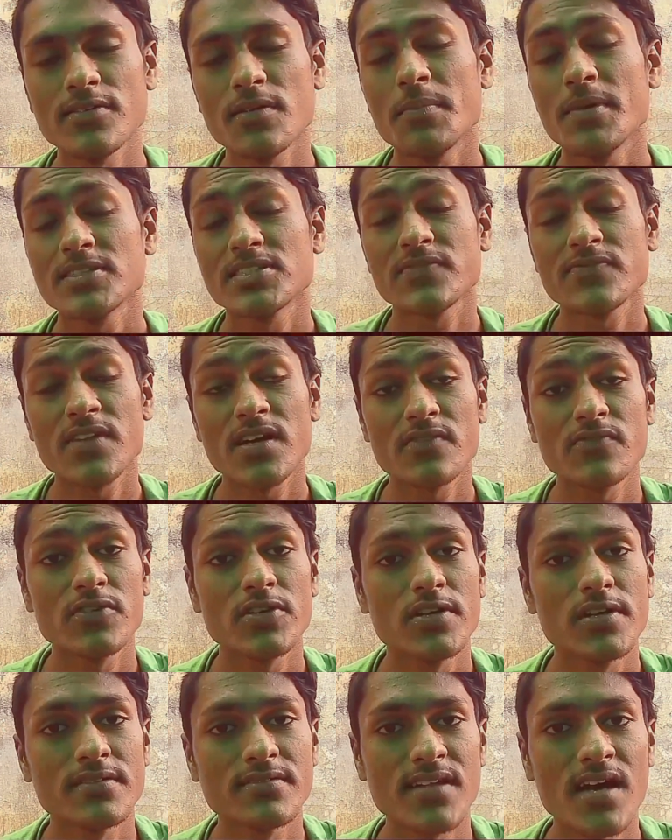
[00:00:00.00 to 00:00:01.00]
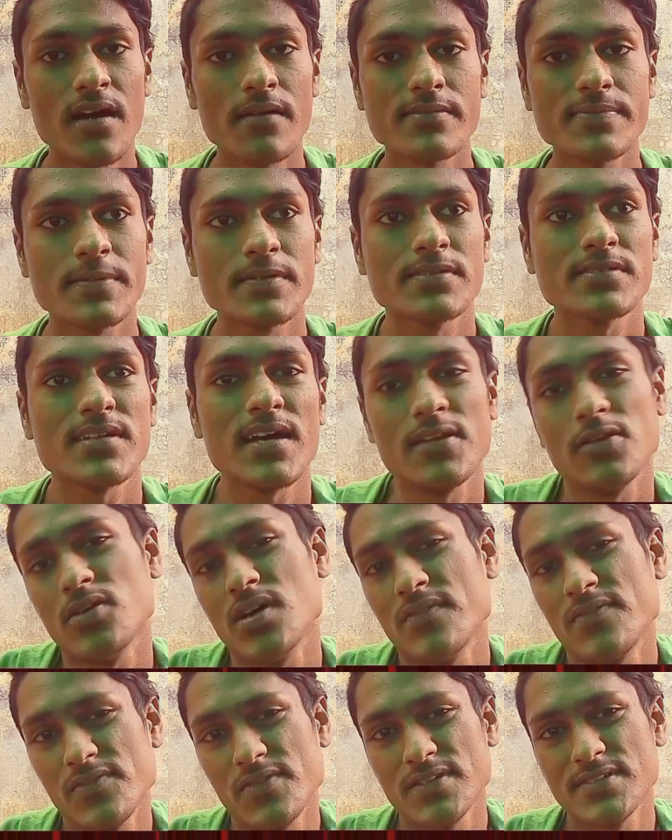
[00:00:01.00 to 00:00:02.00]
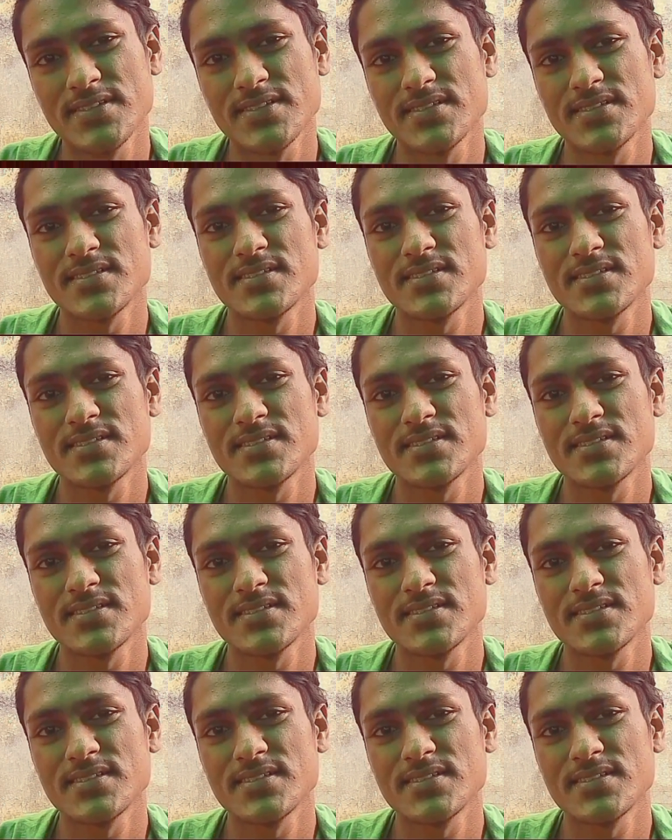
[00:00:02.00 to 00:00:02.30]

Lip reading: So best of luck for your exams, because I know everyone's